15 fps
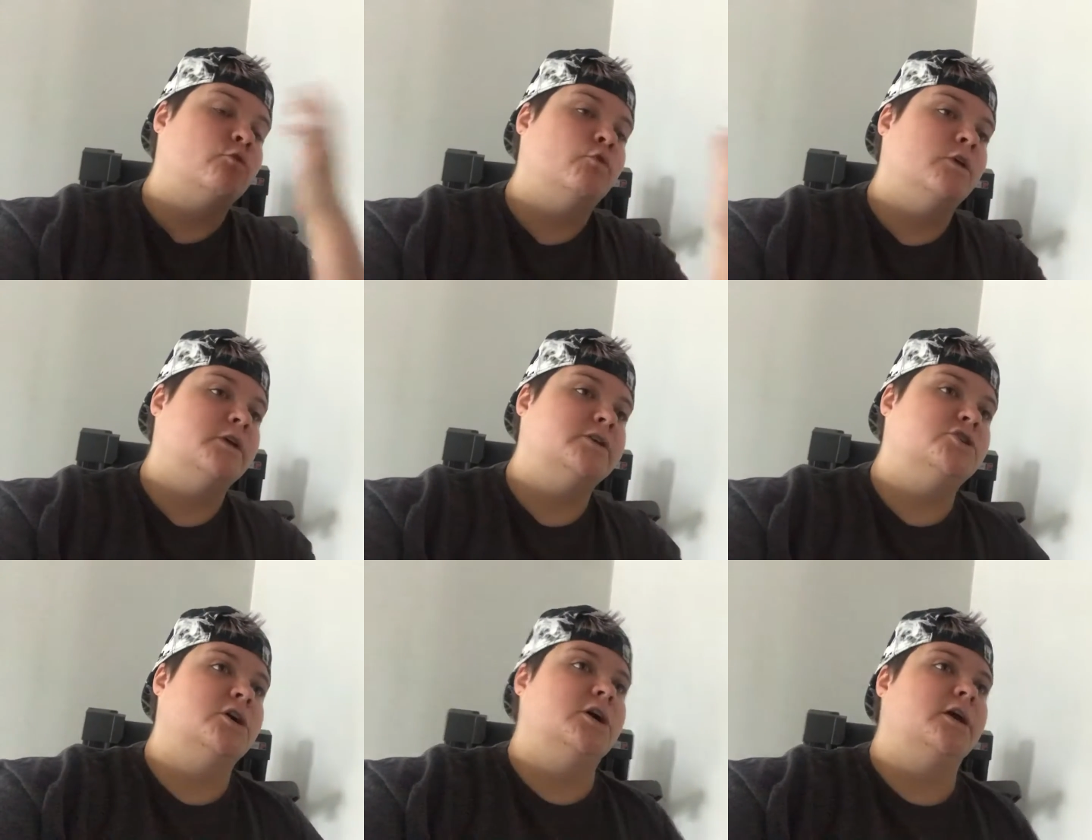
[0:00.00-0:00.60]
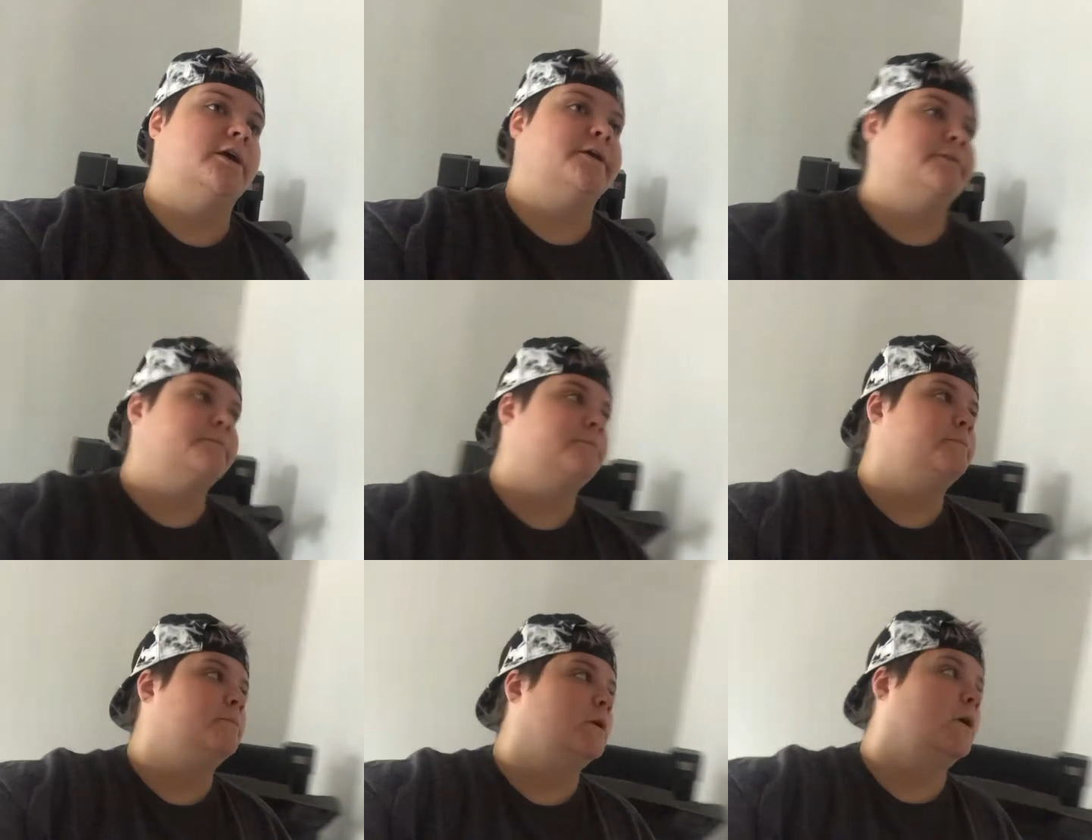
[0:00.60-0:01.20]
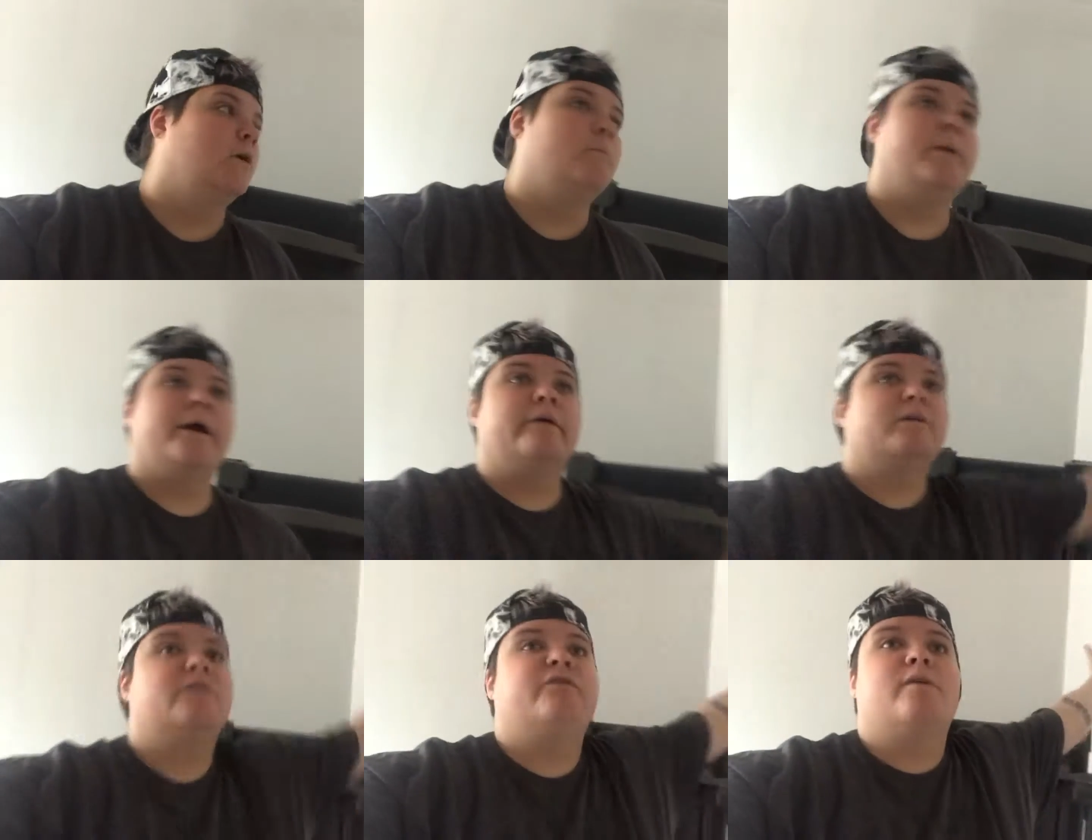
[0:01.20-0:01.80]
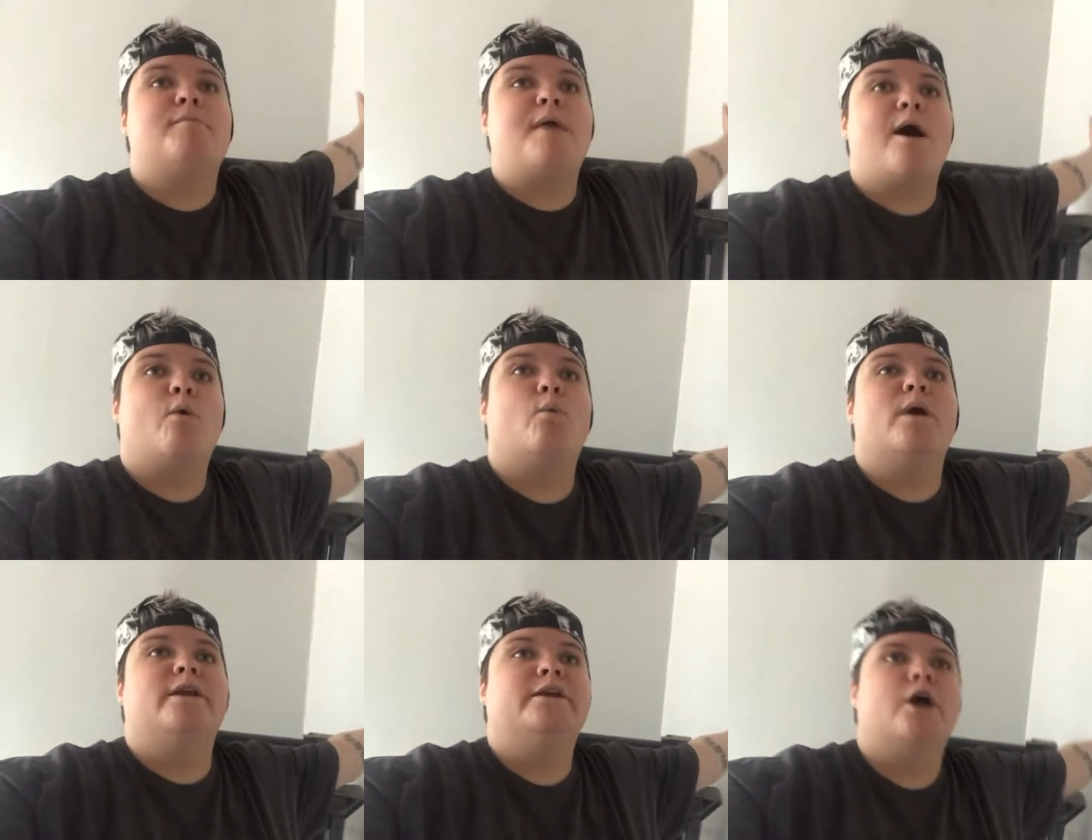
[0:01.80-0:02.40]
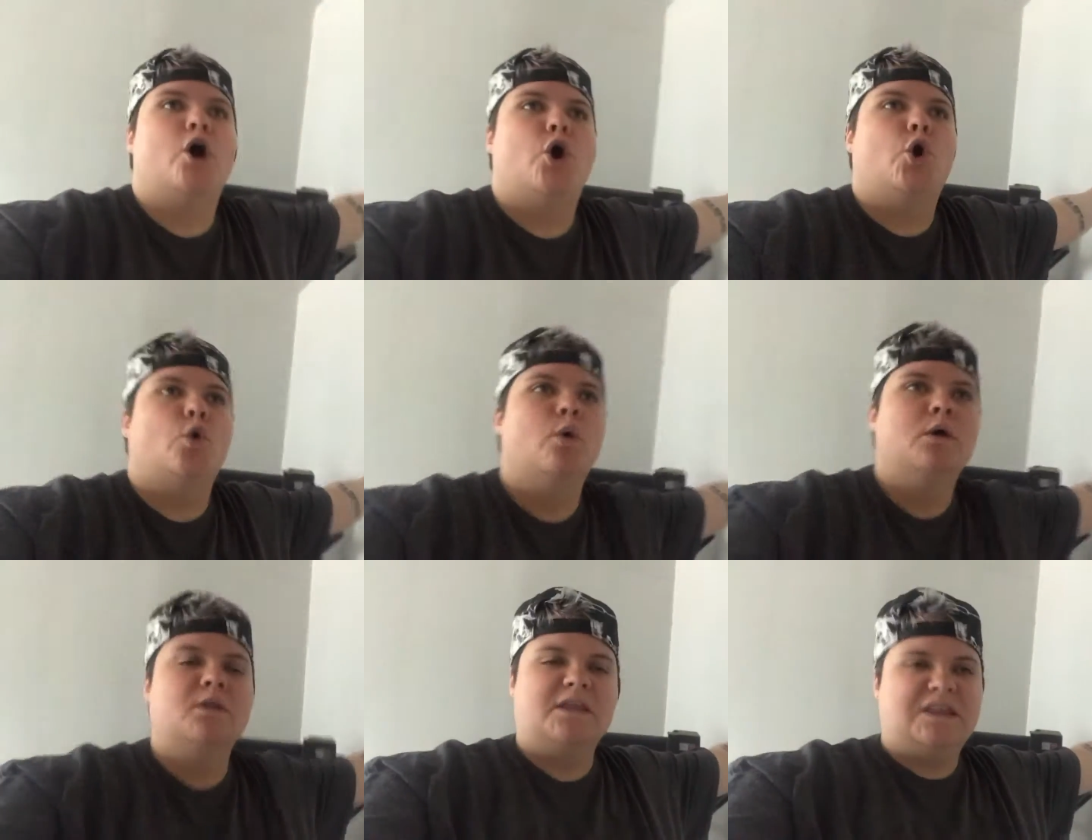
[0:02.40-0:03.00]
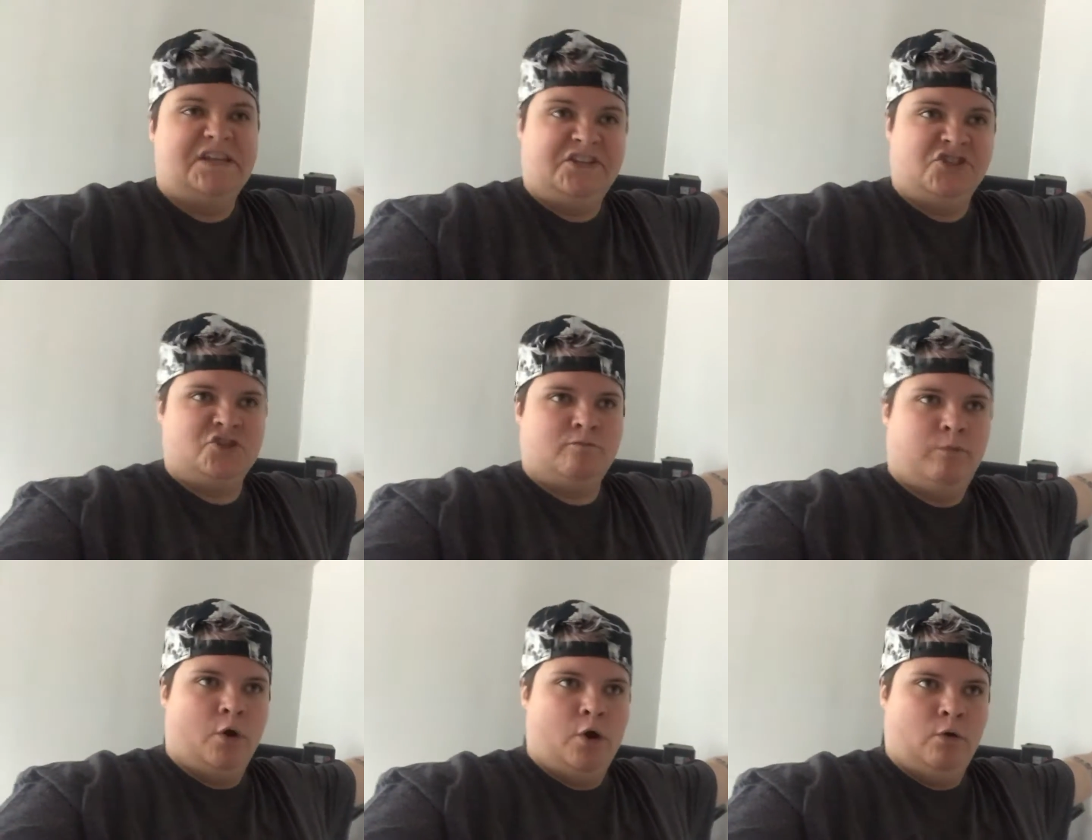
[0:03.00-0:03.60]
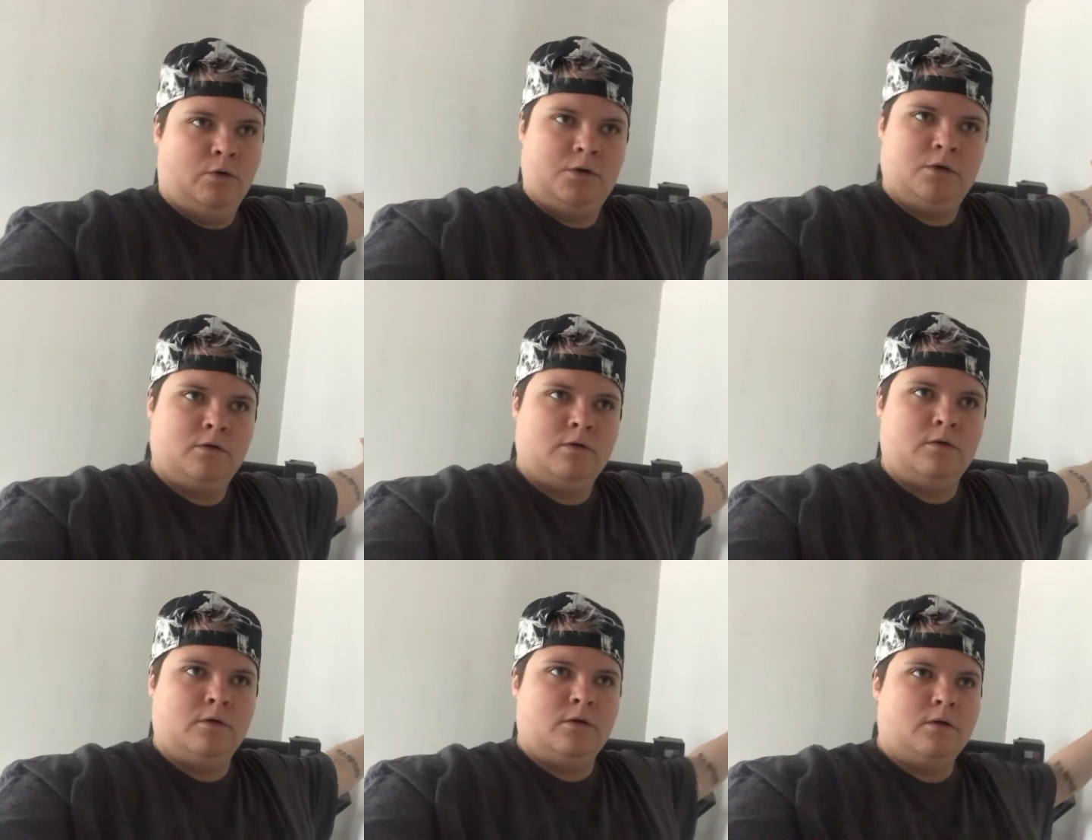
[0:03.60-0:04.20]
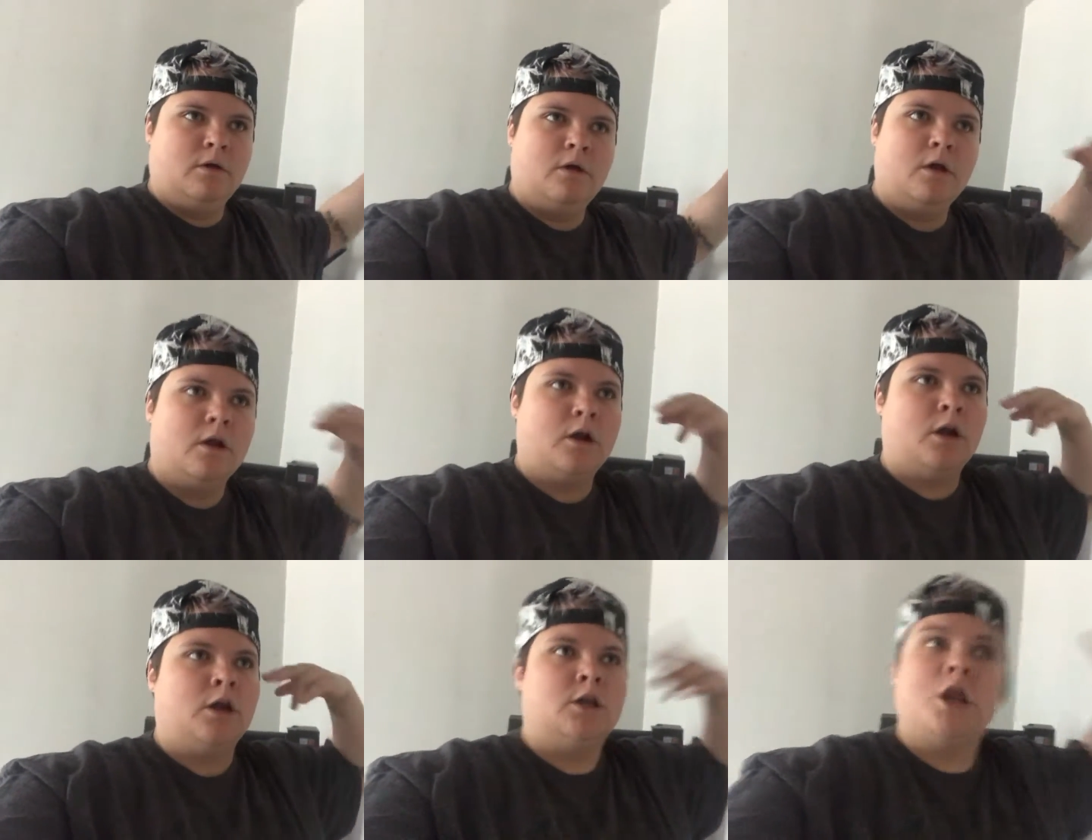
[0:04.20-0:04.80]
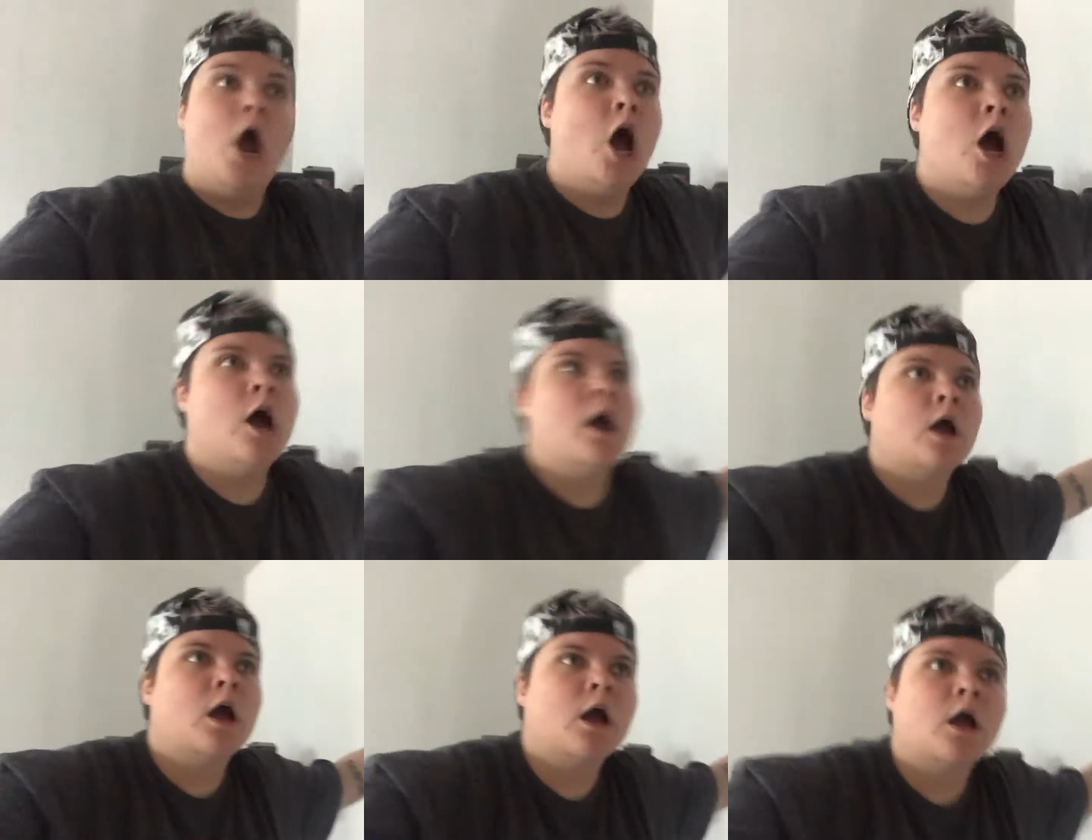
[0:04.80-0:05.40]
Really, Jughead? Apparently from that window that they just broke. Duh.